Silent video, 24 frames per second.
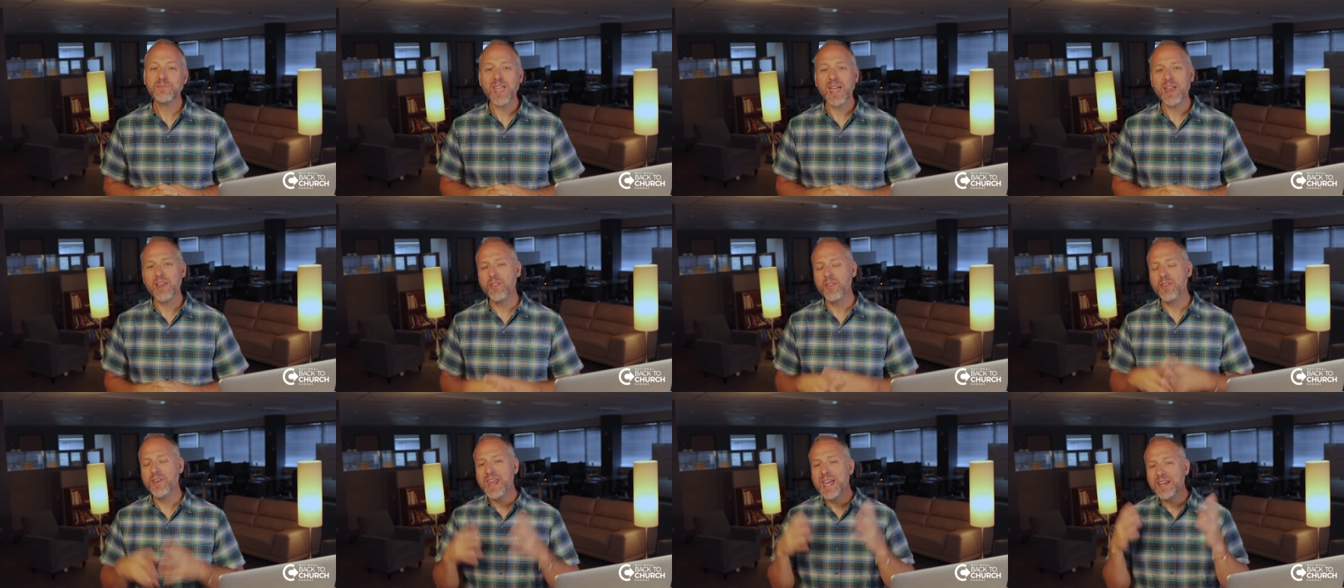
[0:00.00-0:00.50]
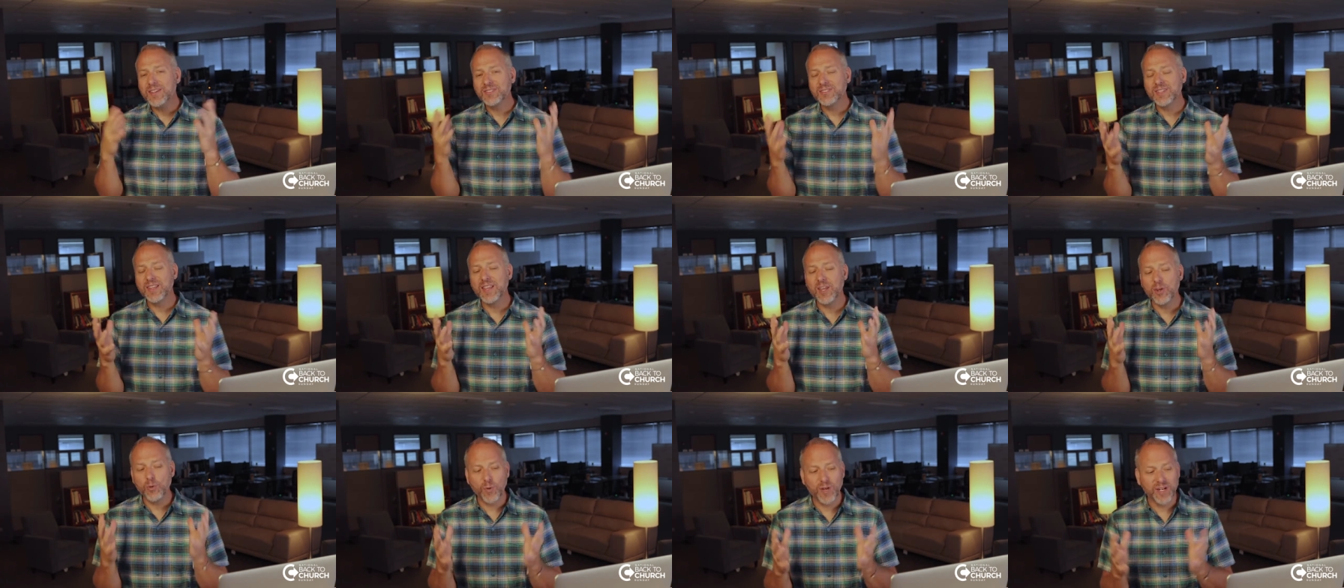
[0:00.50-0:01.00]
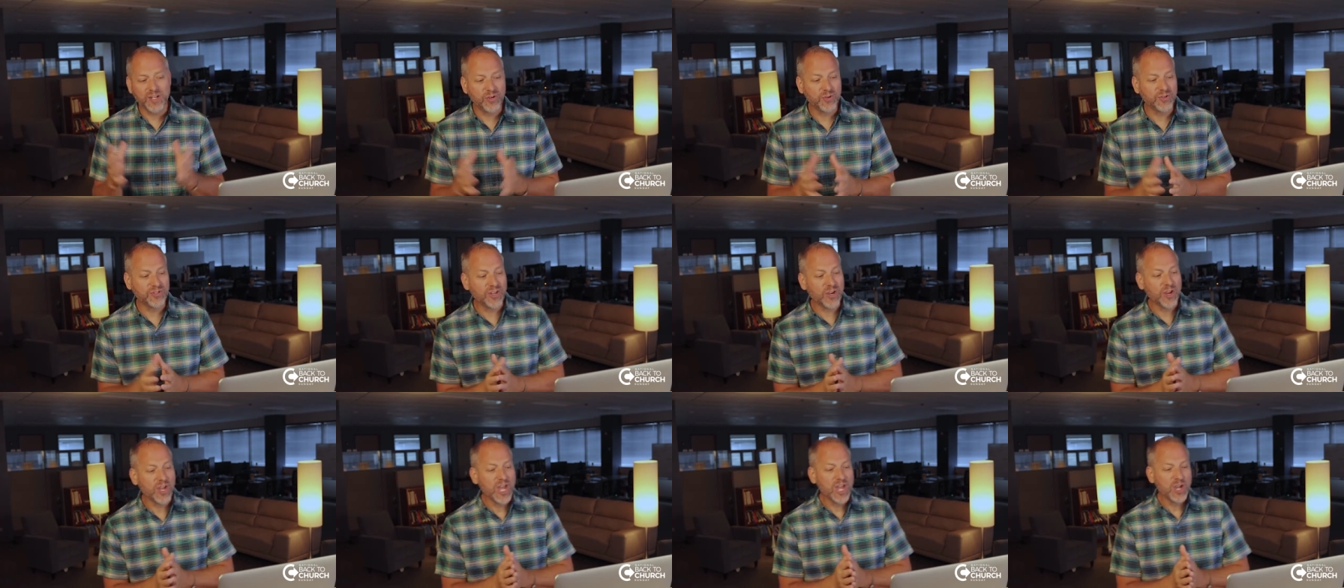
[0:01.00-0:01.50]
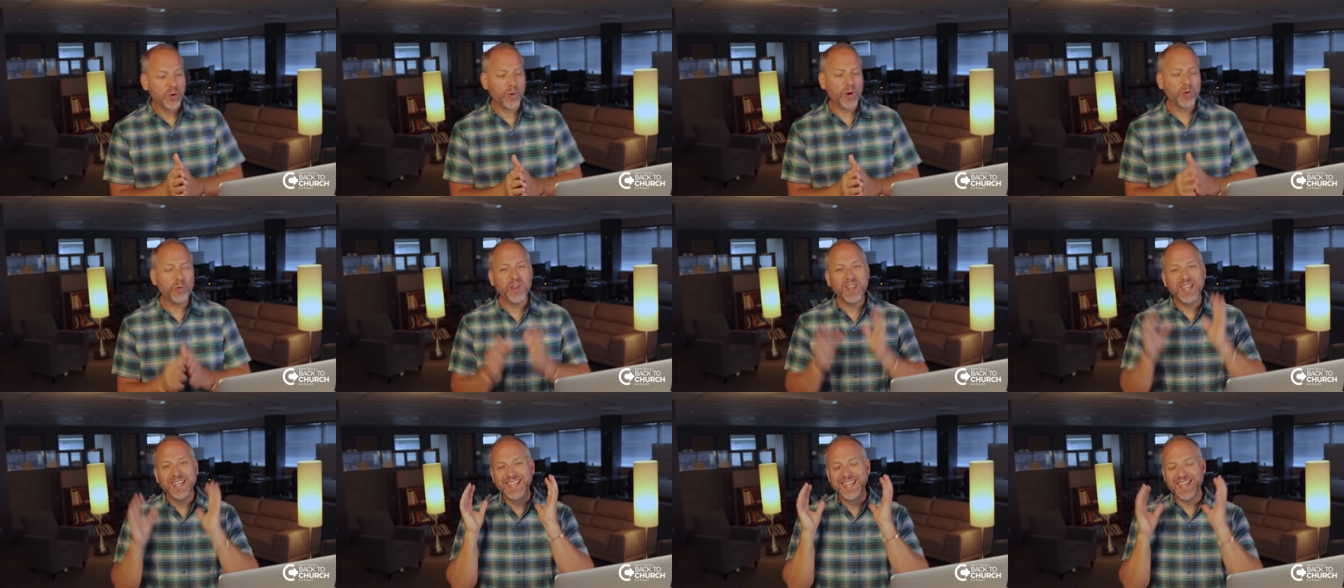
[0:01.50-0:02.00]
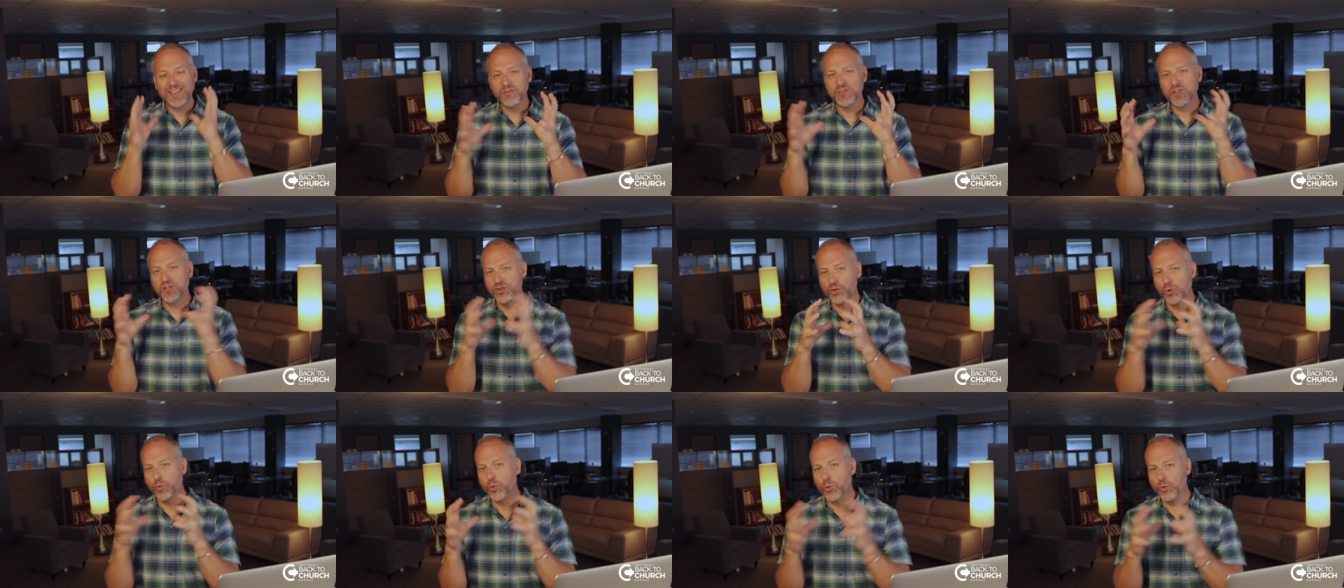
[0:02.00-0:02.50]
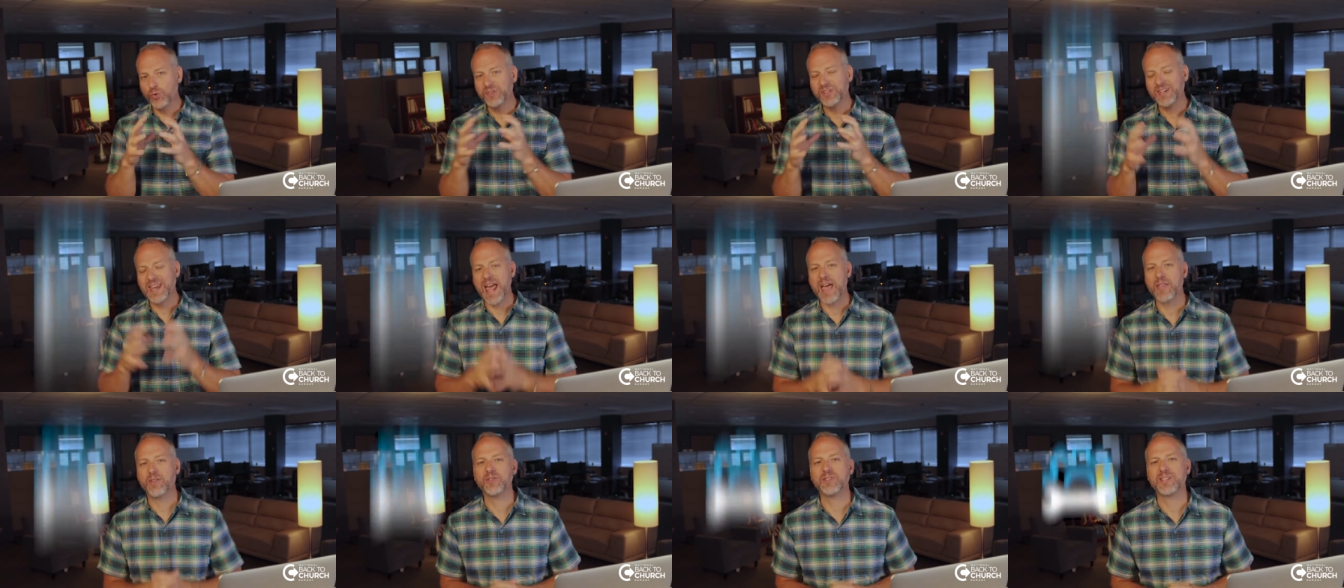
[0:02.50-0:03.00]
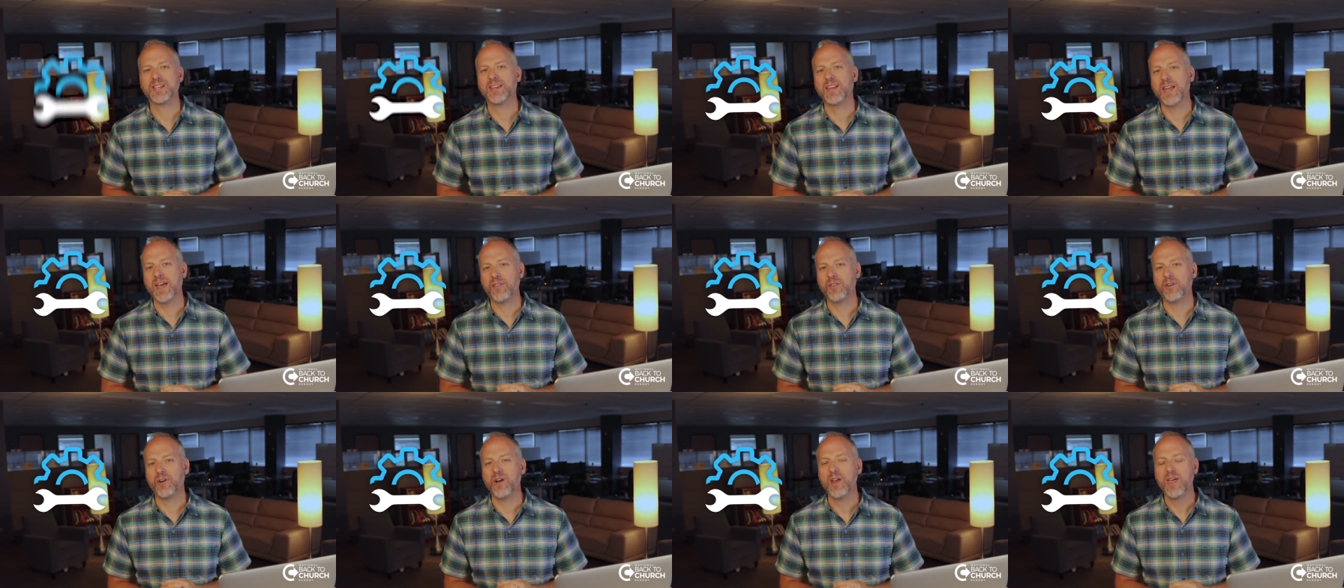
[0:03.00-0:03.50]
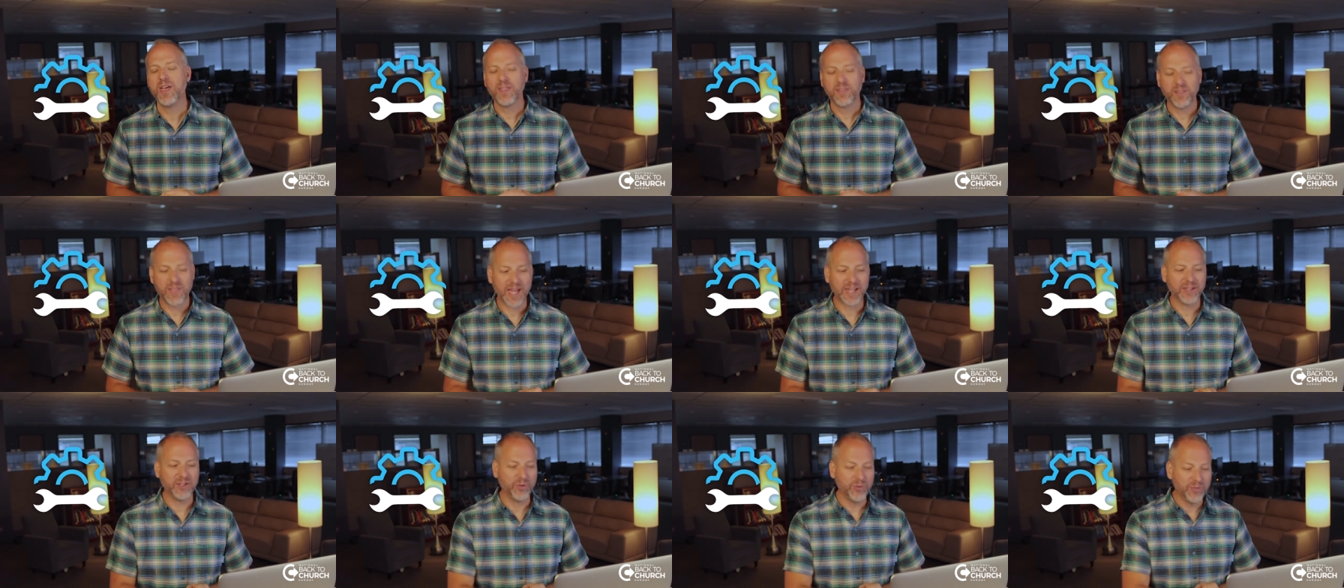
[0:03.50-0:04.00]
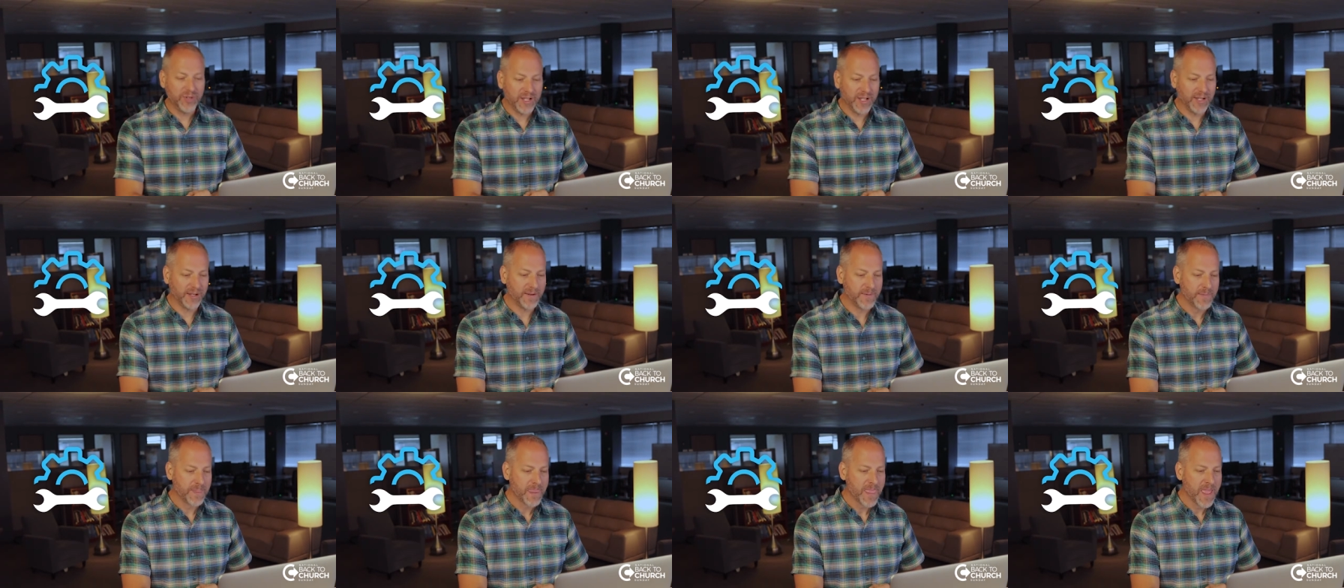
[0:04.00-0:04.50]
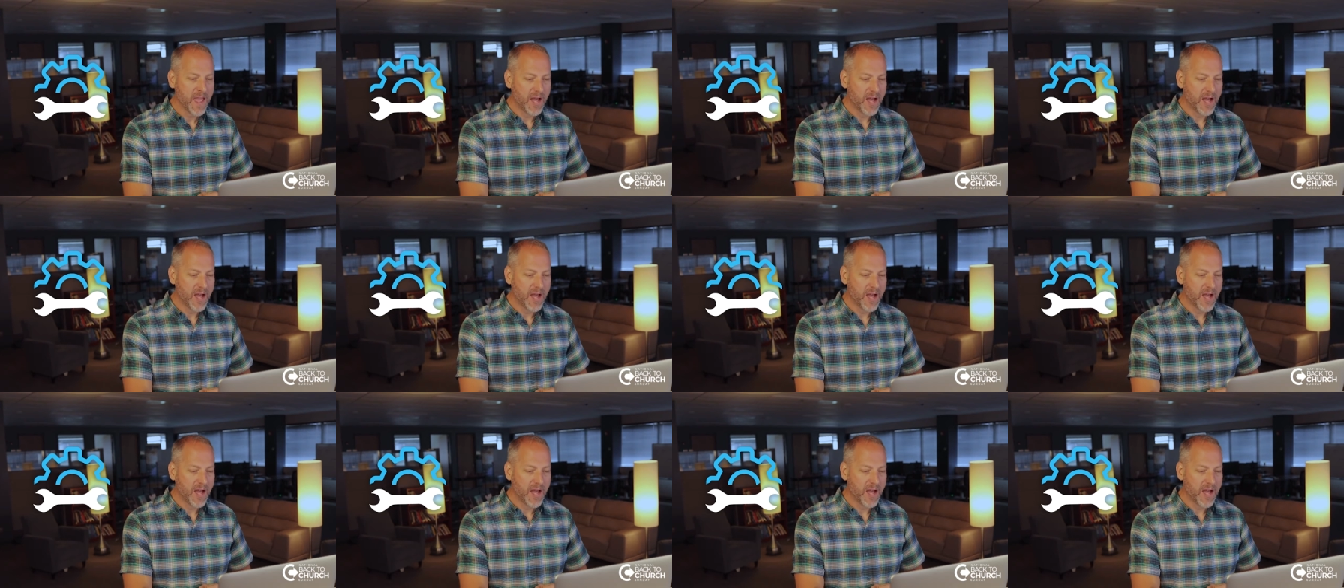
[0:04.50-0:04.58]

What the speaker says: Now, the next thing that you want to do is you want to really get the tools gathered together that you need.